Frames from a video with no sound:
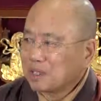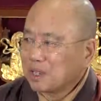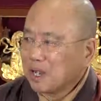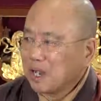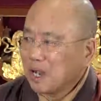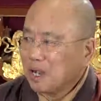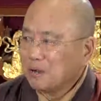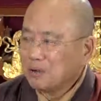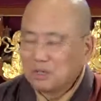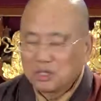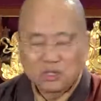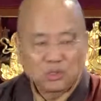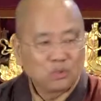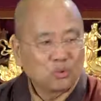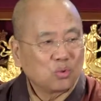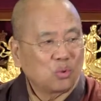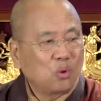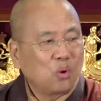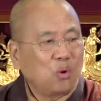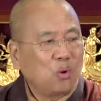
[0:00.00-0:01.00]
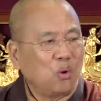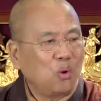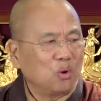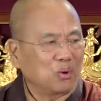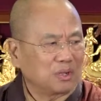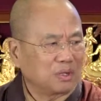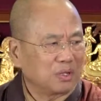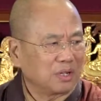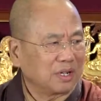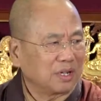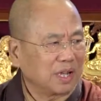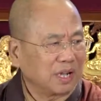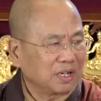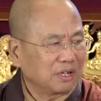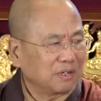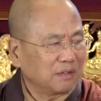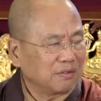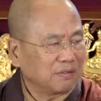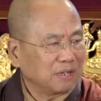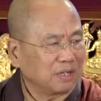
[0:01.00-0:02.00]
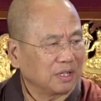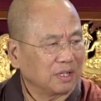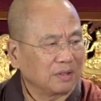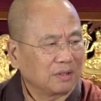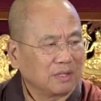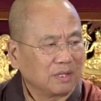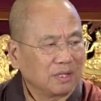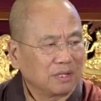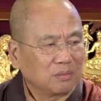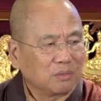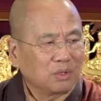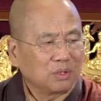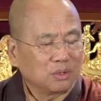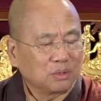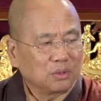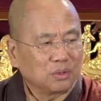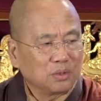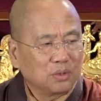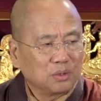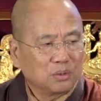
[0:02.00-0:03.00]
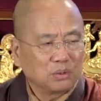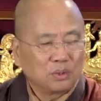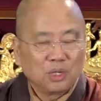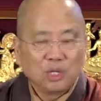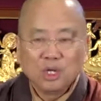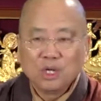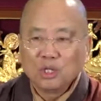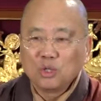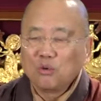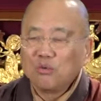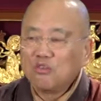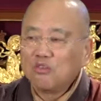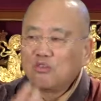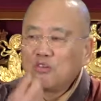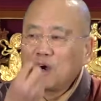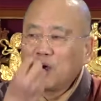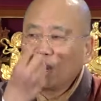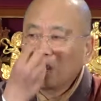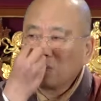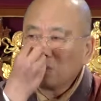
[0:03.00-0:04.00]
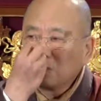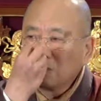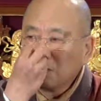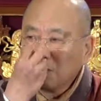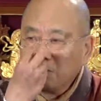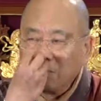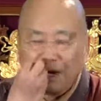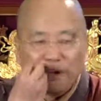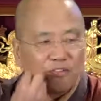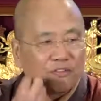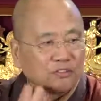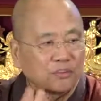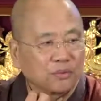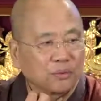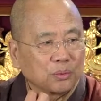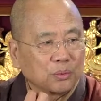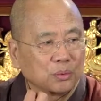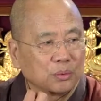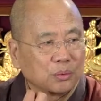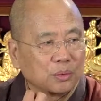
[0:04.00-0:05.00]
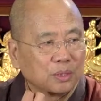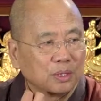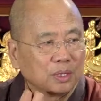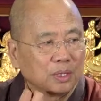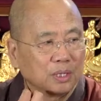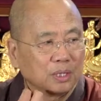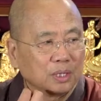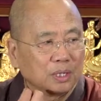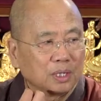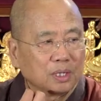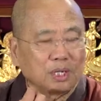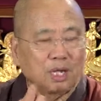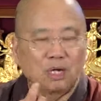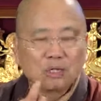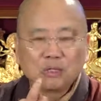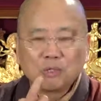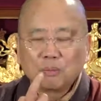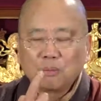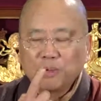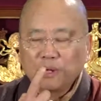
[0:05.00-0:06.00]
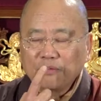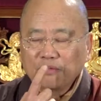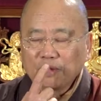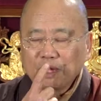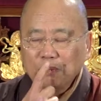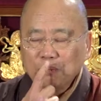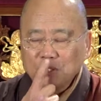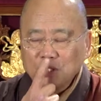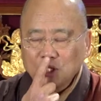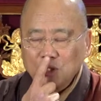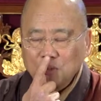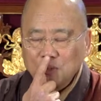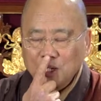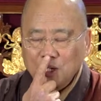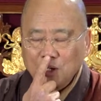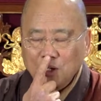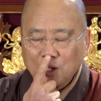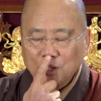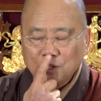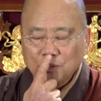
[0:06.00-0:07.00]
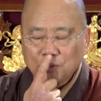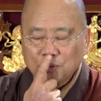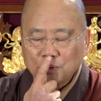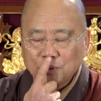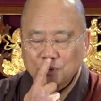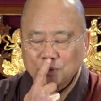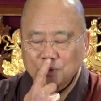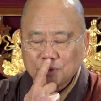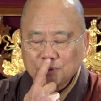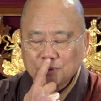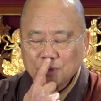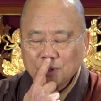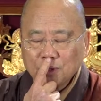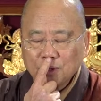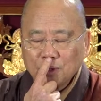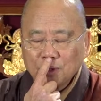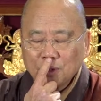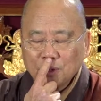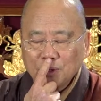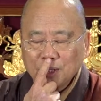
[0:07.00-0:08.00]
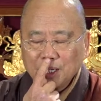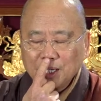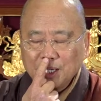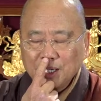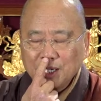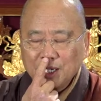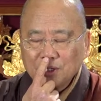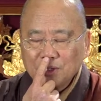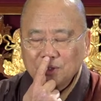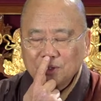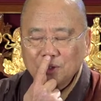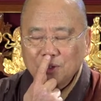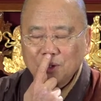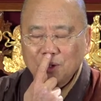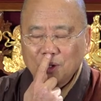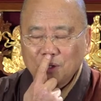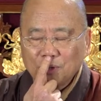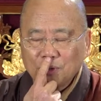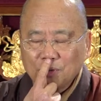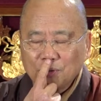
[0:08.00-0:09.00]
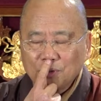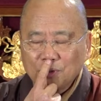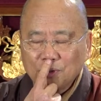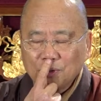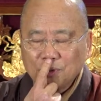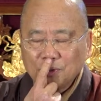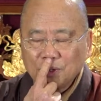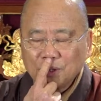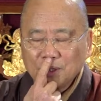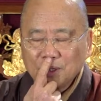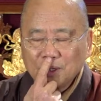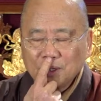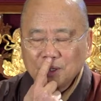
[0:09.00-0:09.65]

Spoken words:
the count is too coarse an activity. What do? You follow the breath through. Now the breath comes into my nostrils, or it hits the nostrils.